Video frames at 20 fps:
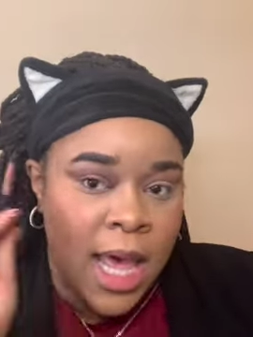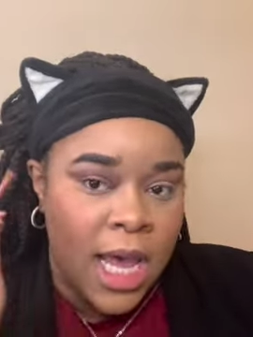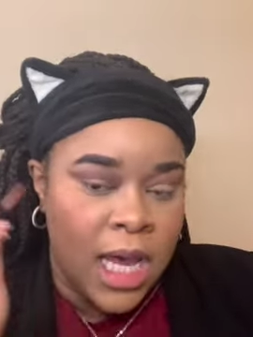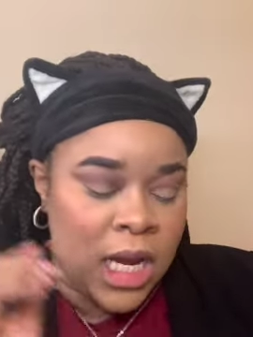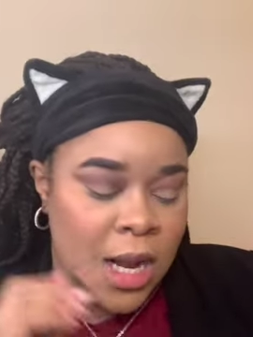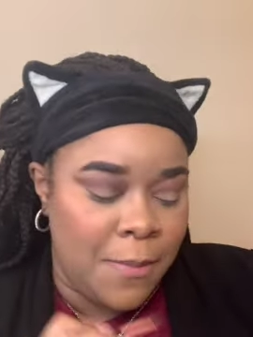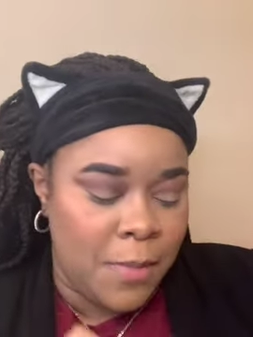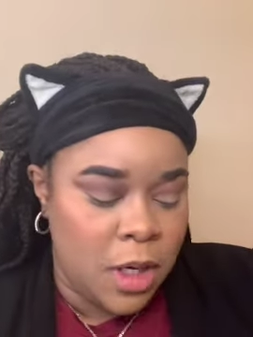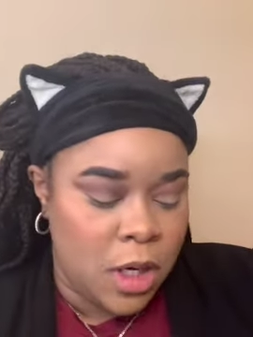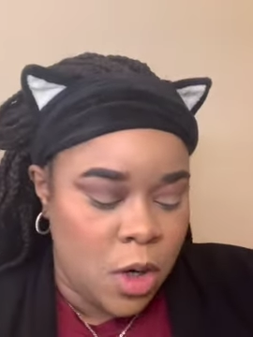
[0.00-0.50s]

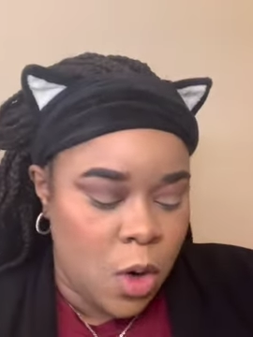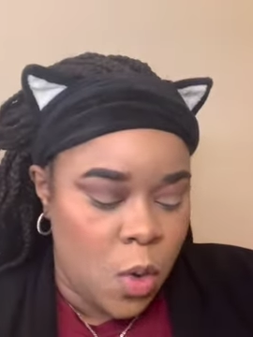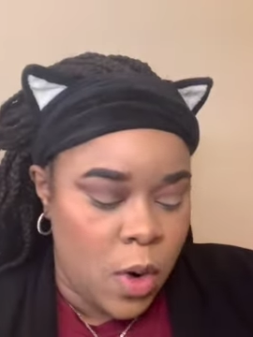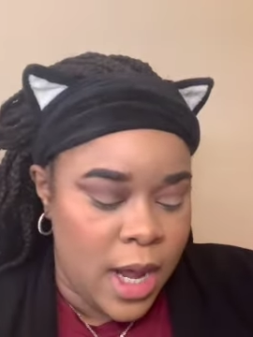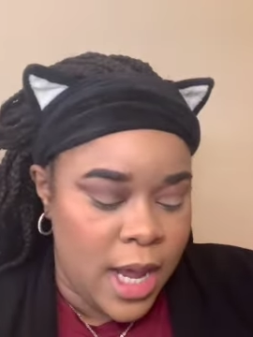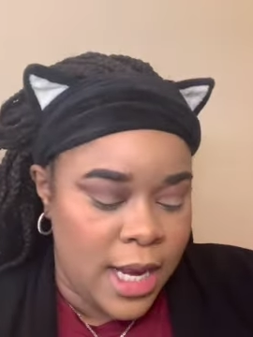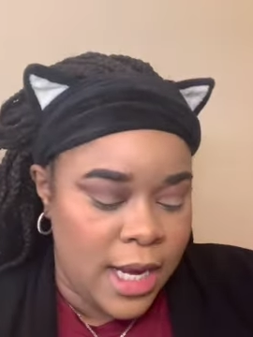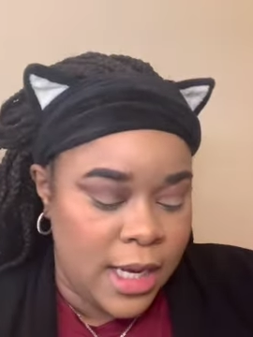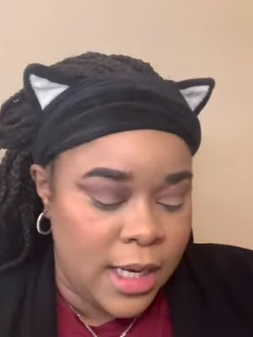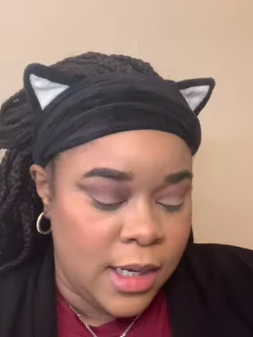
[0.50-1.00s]
and I'm gonna go
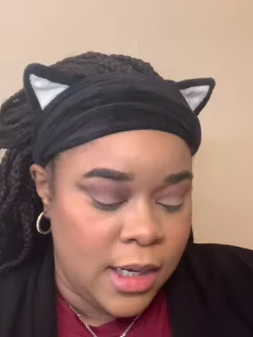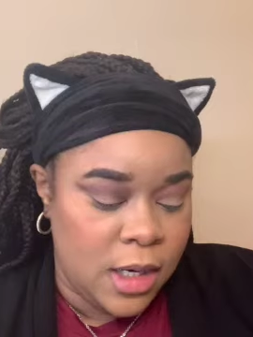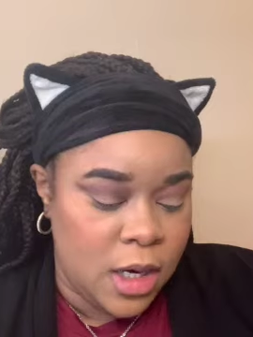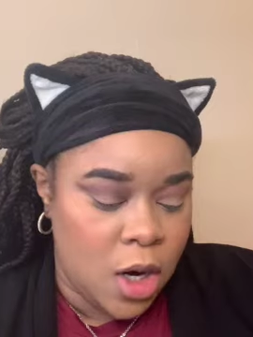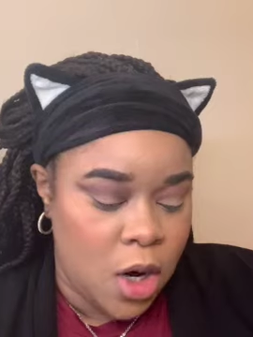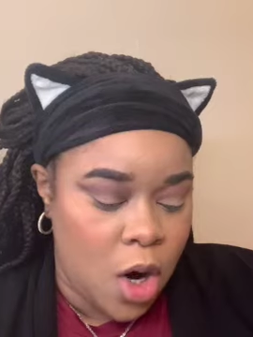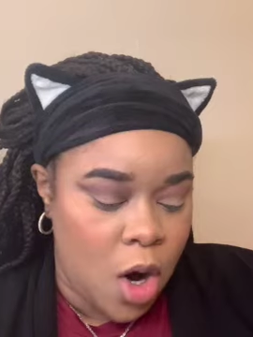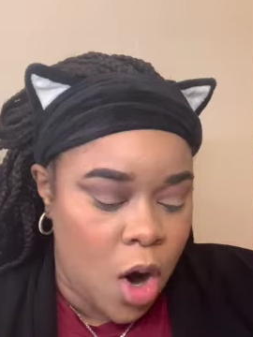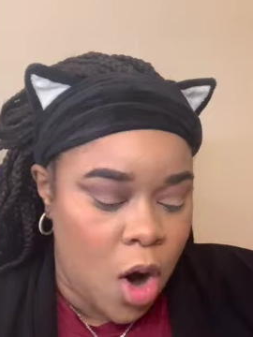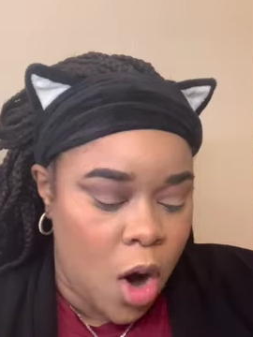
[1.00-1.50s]
ahead and
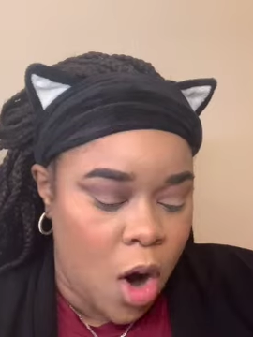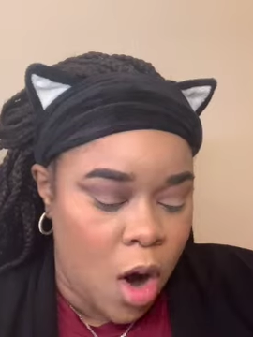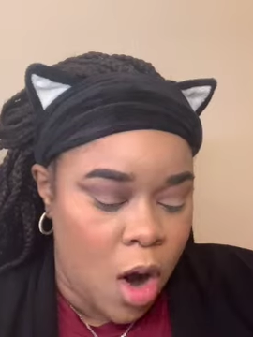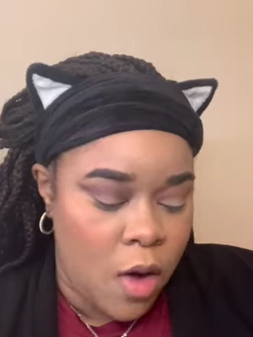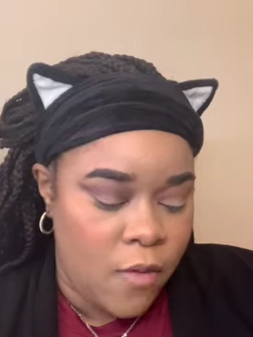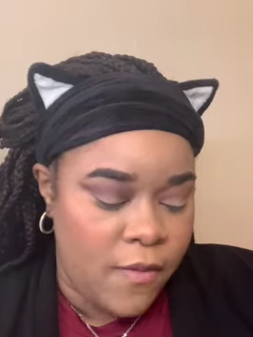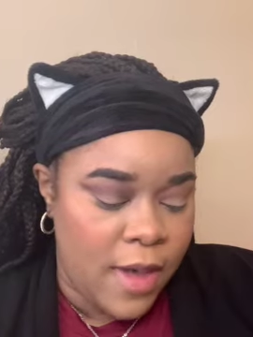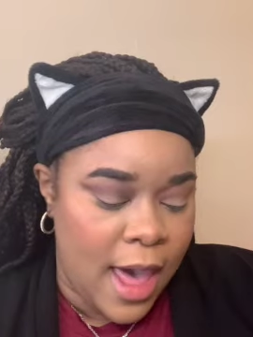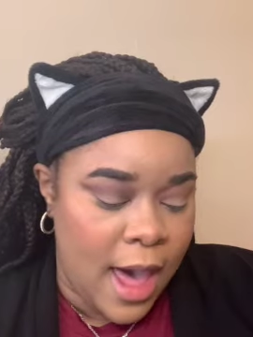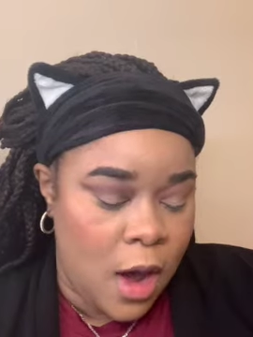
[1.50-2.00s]

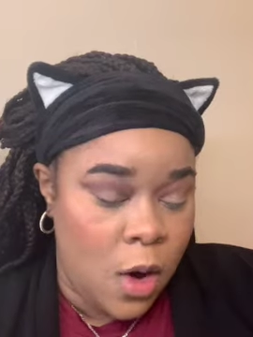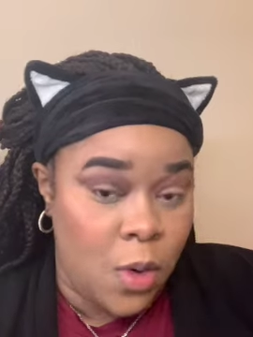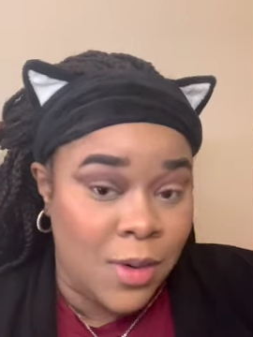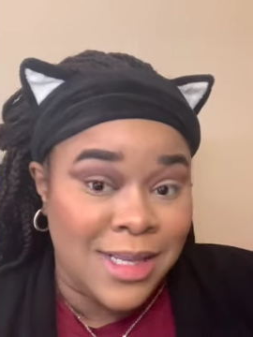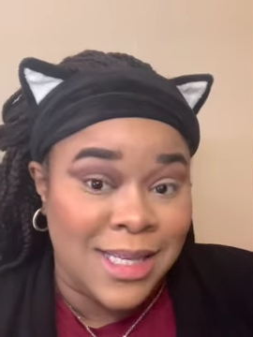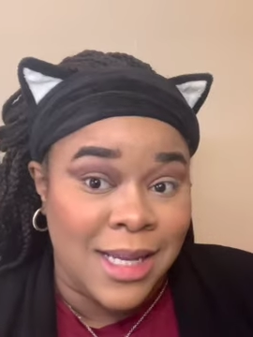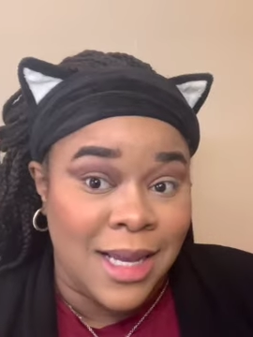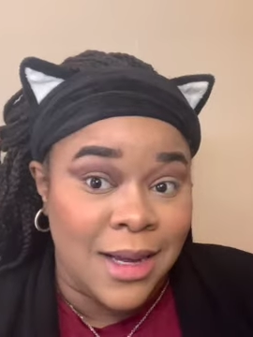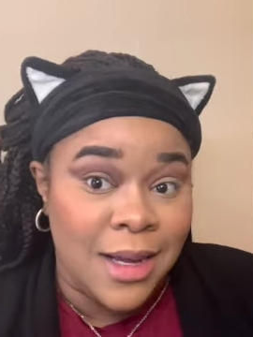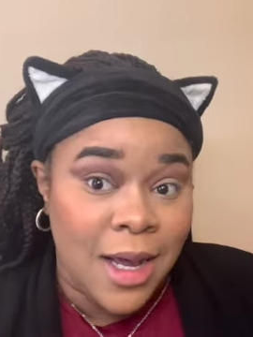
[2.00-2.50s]
carve
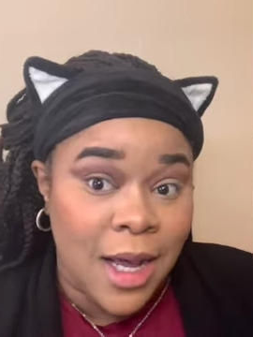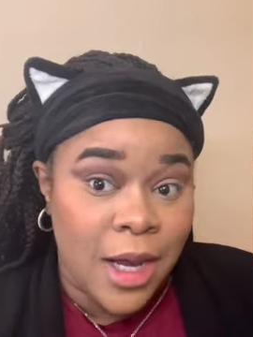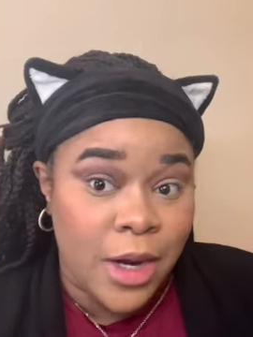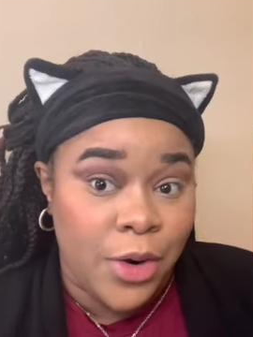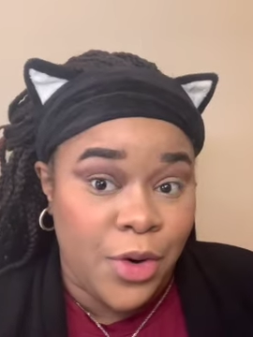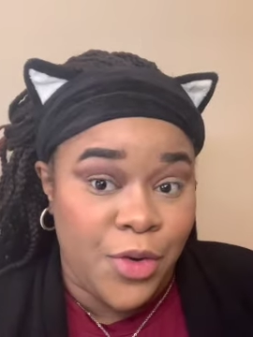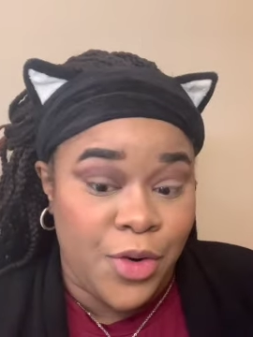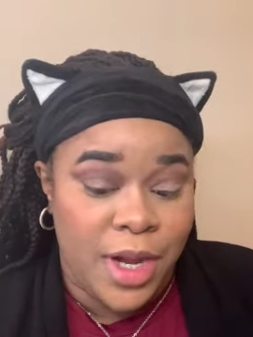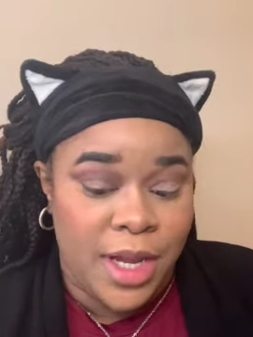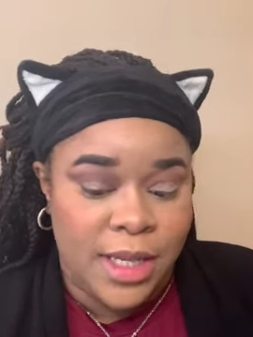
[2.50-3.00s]
out a
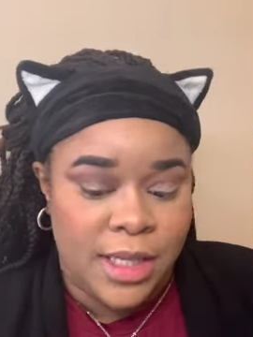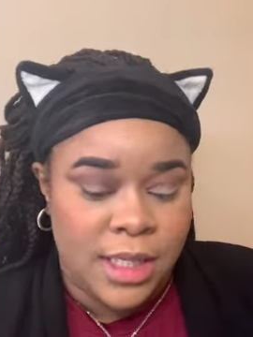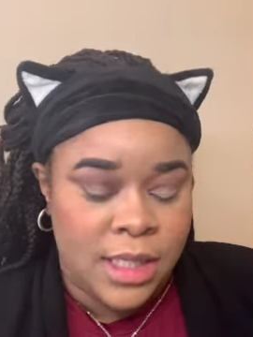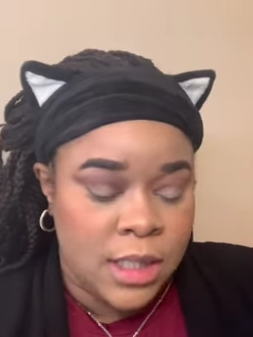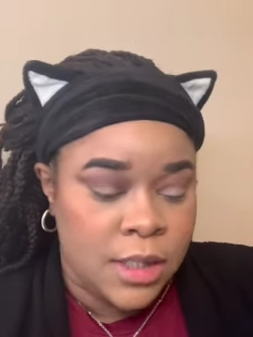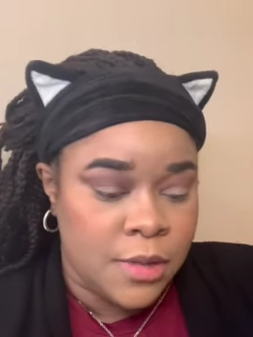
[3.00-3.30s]
cut crease.